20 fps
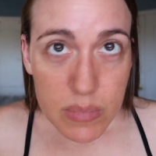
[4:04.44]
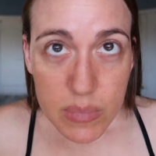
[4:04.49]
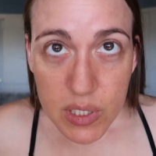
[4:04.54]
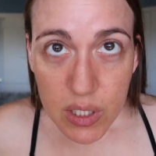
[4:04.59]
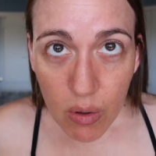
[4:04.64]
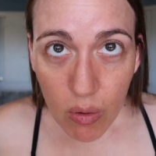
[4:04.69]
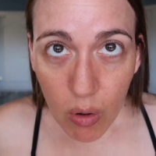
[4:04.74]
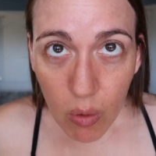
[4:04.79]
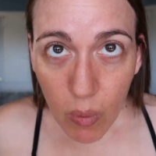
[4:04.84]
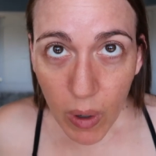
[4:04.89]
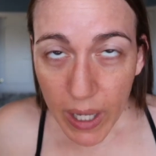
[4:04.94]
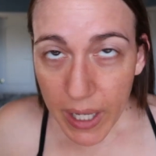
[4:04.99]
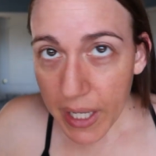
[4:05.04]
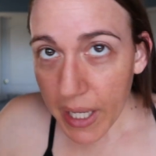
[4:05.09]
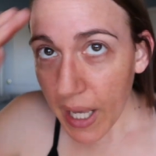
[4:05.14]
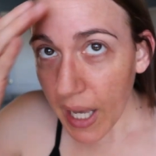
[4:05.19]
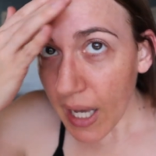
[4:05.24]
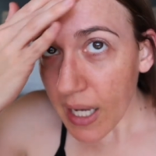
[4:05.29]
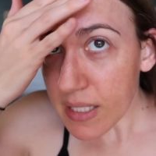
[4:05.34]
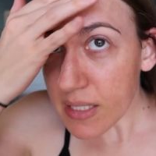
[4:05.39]
zero white
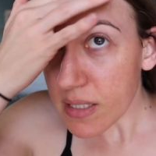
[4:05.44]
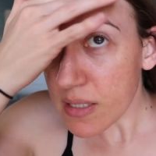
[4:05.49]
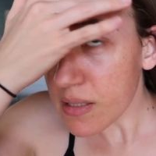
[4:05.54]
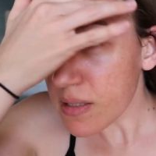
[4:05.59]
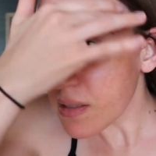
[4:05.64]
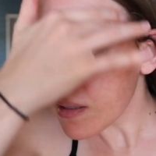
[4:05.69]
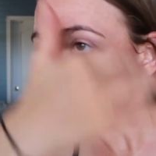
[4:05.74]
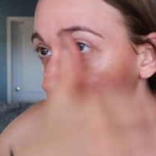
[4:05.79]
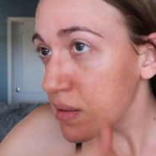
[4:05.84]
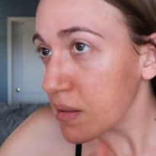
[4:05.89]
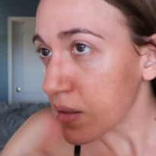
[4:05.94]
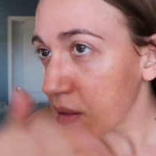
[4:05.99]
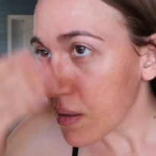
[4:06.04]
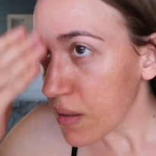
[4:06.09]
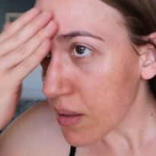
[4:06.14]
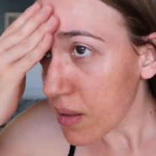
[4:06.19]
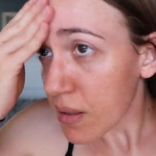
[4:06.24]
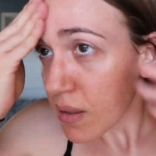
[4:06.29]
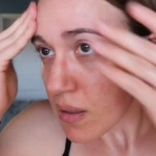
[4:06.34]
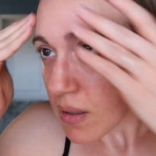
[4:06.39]
cast.
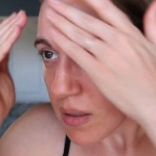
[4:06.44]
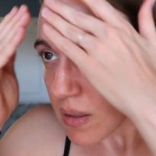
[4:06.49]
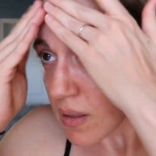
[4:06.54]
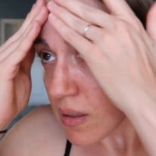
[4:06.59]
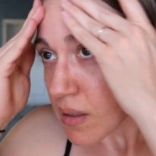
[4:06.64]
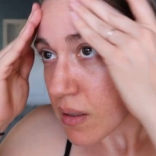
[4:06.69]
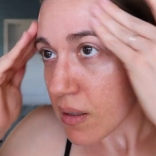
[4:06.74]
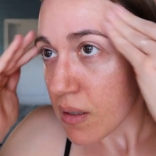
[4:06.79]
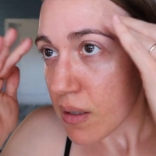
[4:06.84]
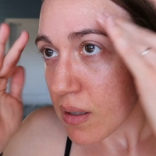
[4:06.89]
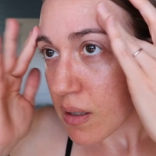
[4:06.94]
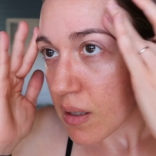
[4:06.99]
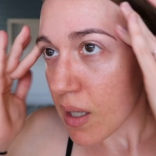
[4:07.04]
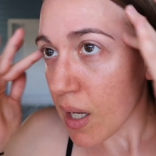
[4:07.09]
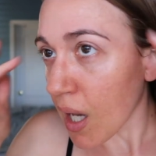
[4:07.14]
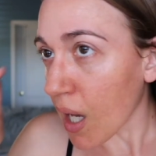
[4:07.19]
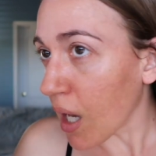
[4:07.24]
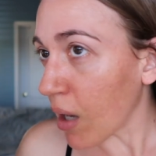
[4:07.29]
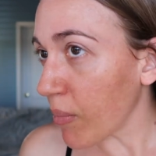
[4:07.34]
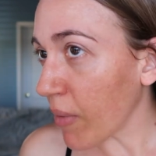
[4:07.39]

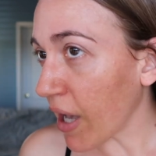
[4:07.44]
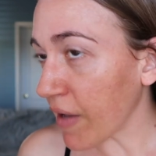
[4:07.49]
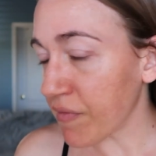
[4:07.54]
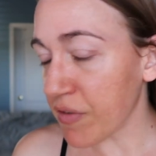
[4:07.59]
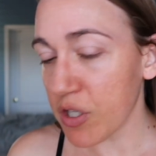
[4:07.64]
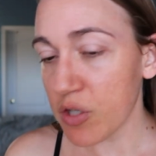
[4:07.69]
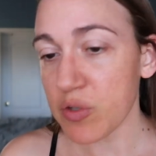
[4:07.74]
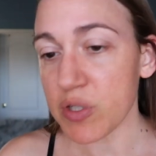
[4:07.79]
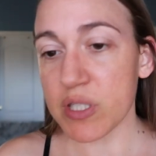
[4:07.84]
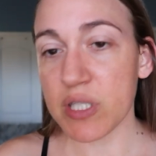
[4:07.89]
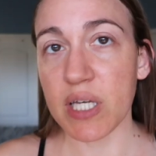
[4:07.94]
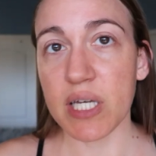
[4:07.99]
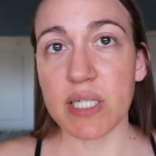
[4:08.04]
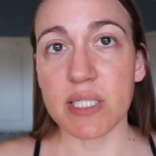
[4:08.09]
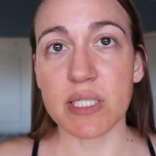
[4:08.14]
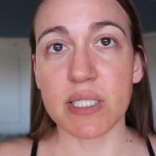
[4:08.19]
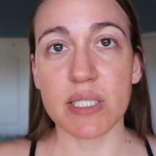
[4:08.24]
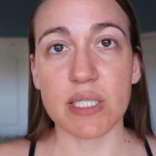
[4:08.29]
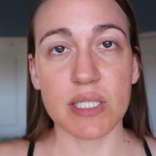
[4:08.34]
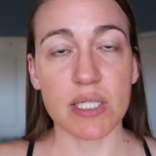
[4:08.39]
Um, I've used
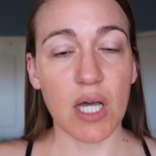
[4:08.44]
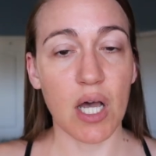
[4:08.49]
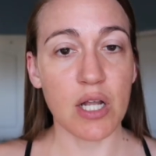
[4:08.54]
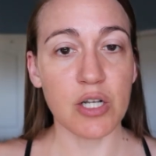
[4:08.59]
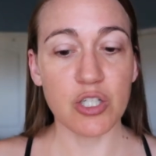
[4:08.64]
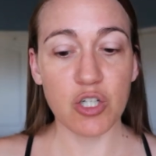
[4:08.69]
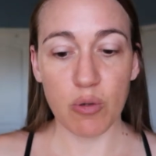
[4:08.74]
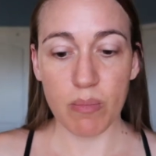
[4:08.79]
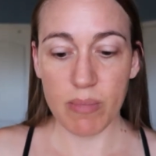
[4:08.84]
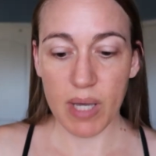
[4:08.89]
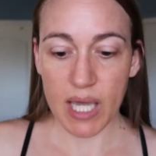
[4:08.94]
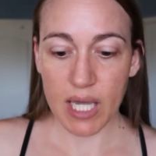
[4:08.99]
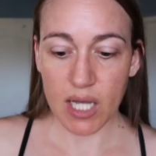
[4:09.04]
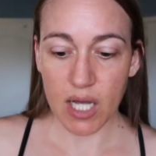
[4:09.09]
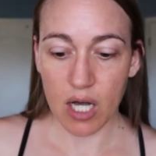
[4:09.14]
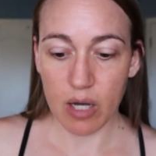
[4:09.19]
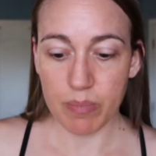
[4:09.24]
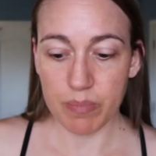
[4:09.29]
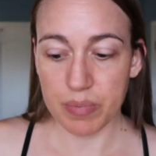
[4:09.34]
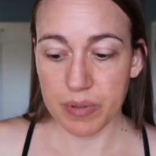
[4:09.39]
this under
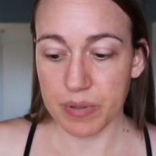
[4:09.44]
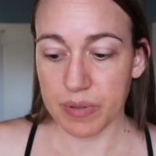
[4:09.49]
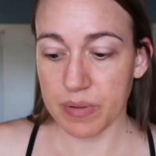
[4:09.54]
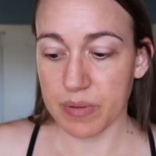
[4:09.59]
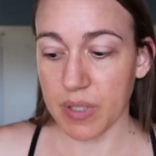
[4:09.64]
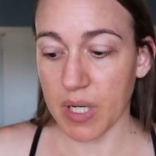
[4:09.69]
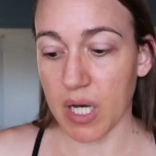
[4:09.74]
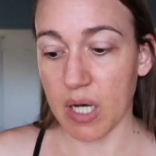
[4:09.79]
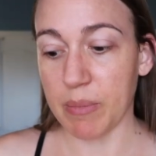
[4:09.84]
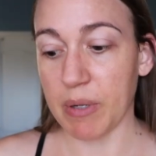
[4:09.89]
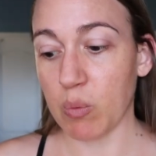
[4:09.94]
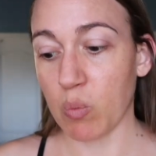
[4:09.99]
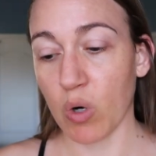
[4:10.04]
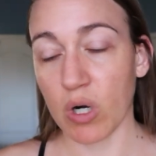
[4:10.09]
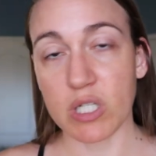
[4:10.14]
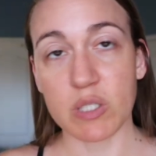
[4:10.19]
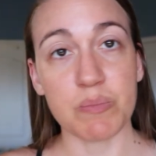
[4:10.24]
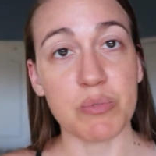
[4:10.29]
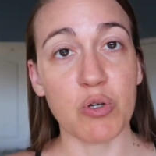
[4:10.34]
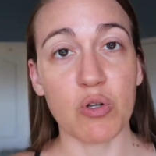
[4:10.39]
makeup um, it
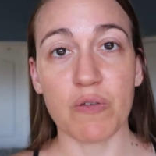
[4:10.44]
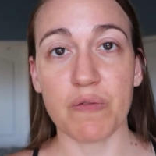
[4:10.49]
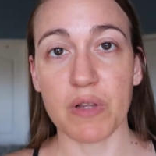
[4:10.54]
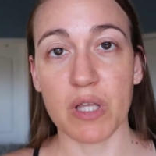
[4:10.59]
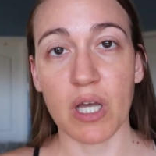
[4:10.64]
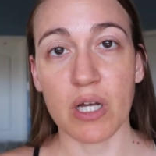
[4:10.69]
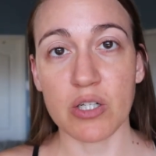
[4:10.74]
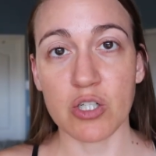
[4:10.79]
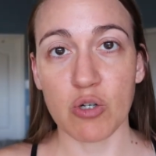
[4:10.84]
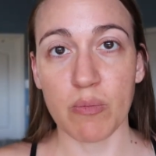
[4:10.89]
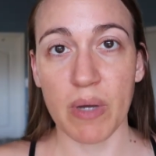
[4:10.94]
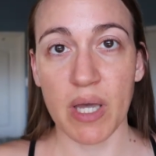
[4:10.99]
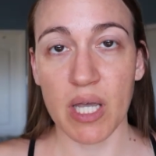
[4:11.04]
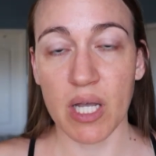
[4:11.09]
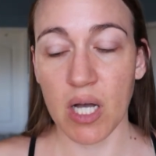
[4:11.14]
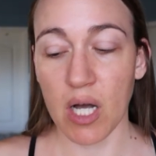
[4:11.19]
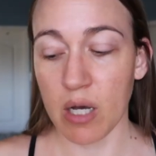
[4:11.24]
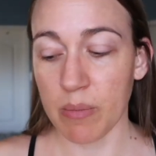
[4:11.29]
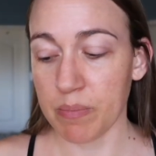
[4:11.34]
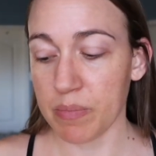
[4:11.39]
works beautifully under
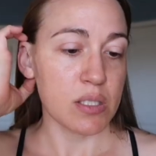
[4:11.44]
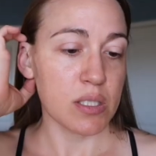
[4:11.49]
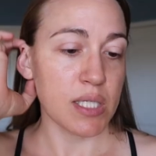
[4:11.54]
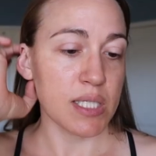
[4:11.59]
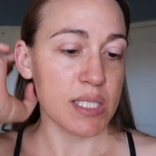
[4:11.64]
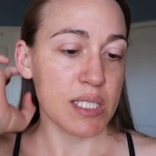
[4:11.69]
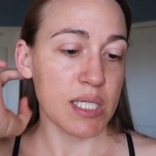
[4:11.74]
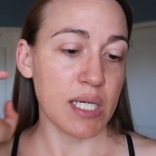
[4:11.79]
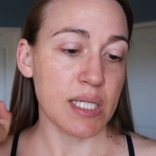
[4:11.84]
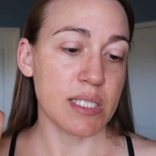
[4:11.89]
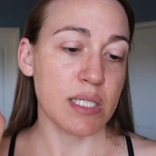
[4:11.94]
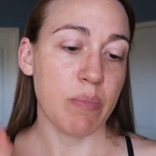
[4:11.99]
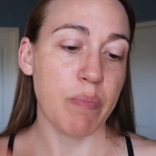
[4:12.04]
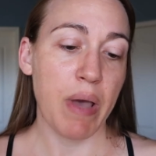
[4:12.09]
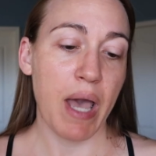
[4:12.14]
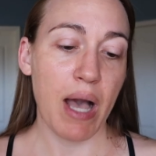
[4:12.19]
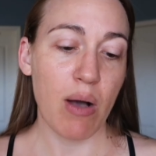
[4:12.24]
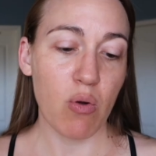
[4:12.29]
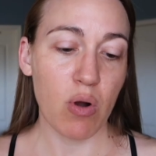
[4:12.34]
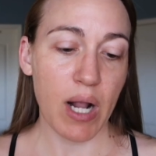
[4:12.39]
makeup. So let's see, it's a
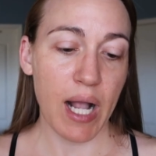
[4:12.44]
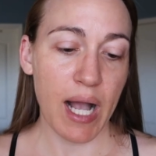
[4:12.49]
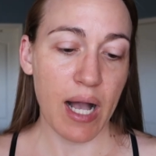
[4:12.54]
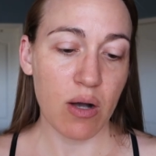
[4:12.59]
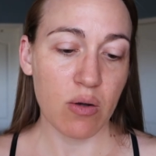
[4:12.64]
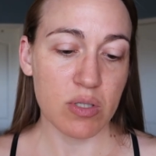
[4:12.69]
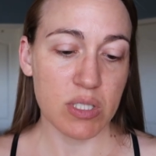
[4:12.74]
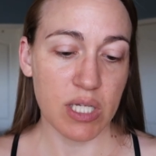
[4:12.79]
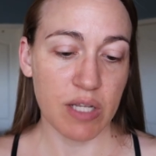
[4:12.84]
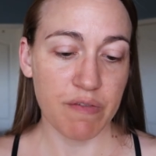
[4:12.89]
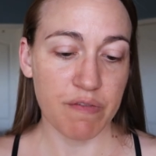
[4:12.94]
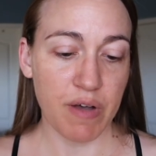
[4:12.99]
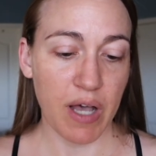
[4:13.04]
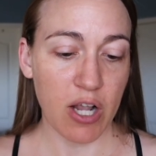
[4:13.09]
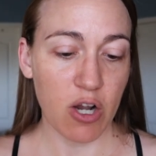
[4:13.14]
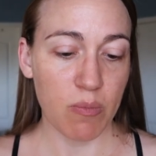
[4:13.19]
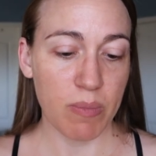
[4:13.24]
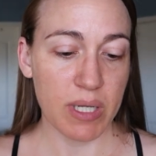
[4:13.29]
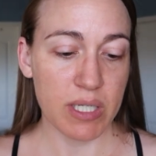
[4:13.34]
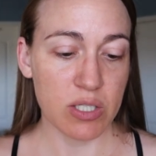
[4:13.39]
powerhouse
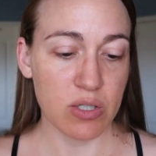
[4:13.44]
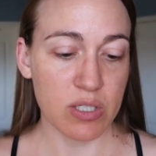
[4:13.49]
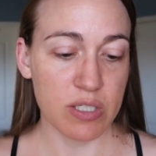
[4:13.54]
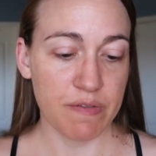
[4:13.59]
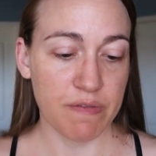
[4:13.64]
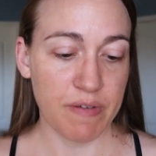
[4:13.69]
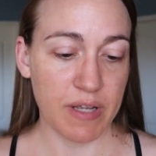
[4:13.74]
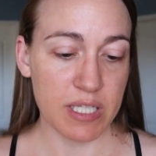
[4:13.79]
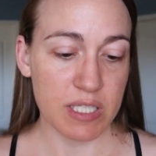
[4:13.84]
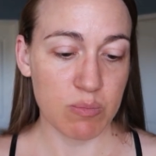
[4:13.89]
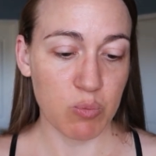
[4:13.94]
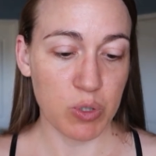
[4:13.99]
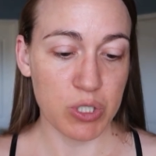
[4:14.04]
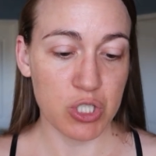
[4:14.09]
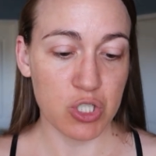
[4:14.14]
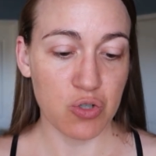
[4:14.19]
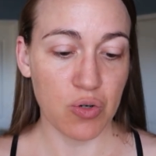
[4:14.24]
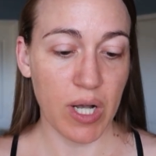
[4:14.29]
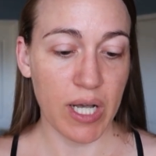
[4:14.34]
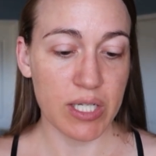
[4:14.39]
environmental defense
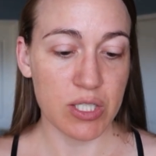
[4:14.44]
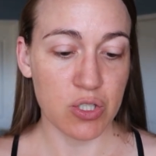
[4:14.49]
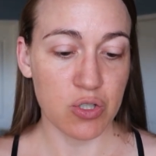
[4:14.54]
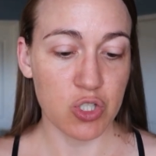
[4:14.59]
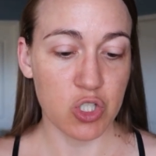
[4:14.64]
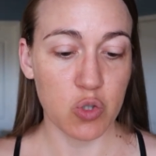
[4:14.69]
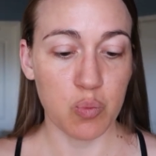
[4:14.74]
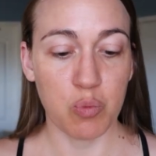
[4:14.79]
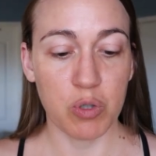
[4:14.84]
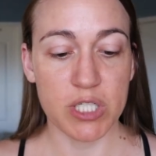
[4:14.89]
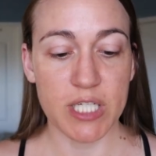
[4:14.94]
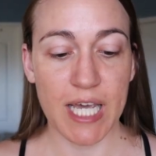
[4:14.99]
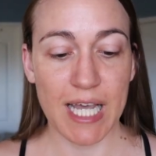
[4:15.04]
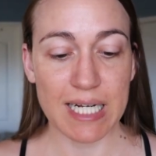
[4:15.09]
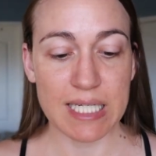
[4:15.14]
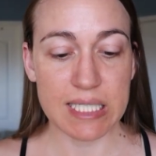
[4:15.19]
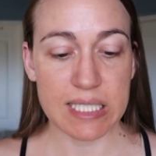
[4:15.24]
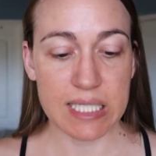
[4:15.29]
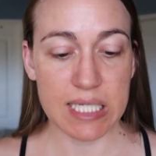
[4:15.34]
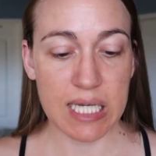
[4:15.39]
moisturizer to
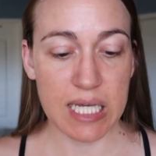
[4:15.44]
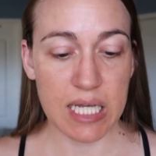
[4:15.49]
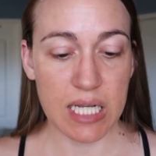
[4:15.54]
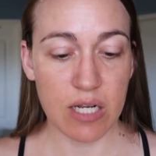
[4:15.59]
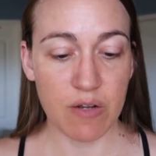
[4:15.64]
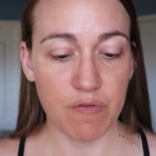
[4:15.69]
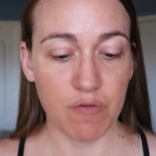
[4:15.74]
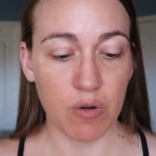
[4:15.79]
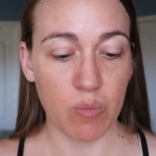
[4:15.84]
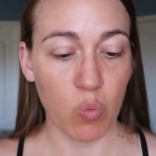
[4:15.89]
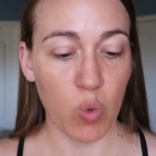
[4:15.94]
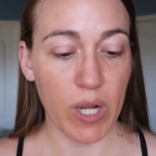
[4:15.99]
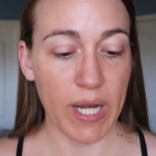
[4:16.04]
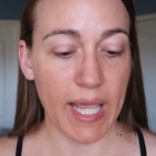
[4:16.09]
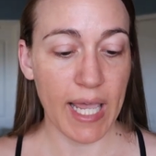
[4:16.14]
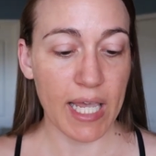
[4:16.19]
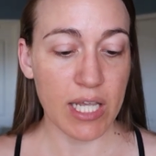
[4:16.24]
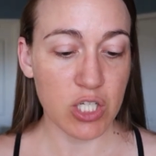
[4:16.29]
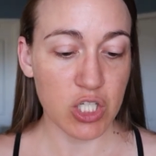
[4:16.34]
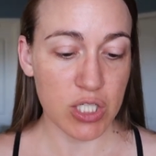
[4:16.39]
protect skin from what
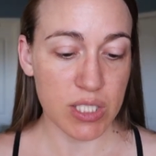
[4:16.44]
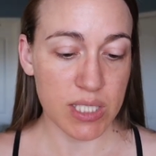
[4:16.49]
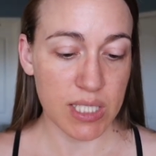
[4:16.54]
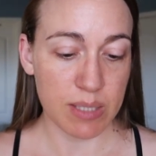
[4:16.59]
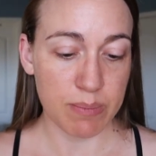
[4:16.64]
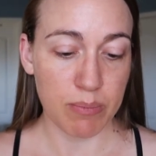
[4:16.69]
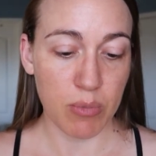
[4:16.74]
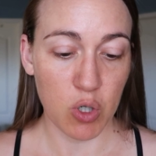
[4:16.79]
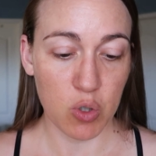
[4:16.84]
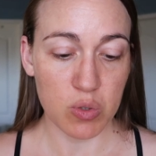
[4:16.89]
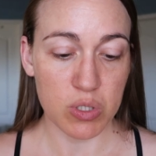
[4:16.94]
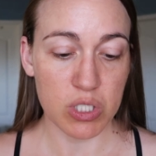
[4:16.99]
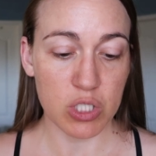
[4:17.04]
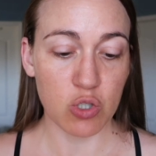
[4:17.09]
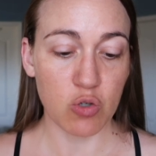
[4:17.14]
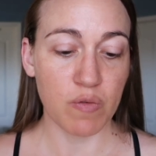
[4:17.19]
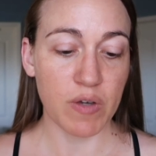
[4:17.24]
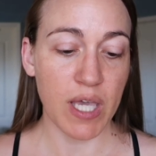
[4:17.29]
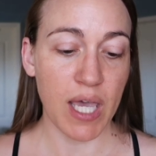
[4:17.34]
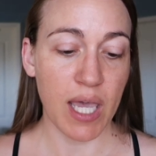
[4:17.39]
ages it most,
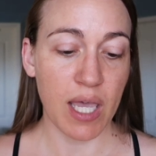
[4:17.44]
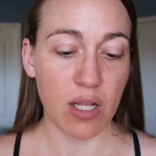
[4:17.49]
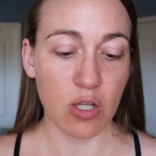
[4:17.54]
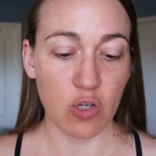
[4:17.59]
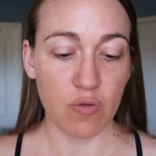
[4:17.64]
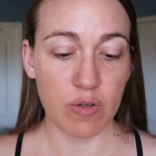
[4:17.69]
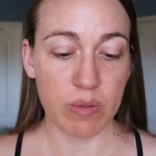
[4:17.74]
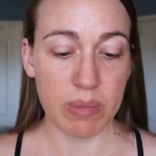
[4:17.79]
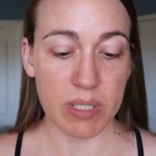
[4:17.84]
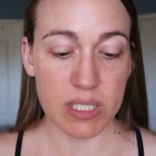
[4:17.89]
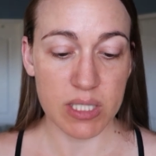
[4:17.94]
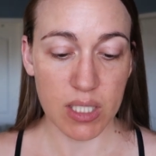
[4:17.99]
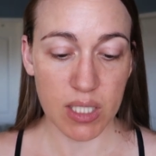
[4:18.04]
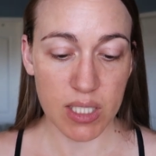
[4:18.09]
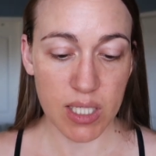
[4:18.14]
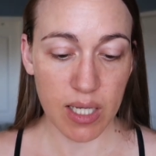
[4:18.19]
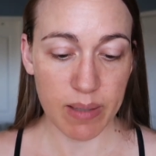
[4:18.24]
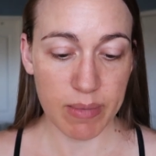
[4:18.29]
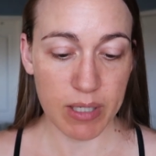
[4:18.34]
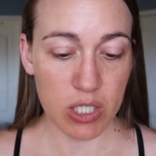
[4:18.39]
UVA and UVB
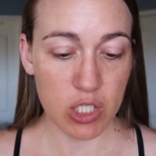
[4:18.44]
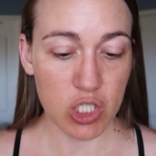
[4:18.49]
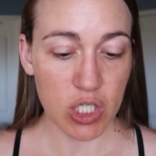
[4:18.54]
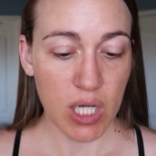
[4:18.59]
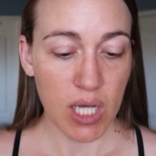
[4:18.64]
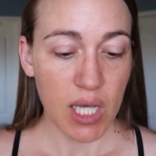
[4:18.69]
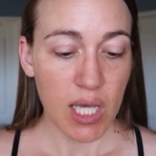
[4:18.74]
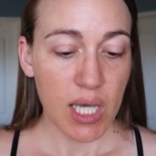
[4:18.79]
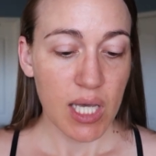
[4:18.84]
sun damage.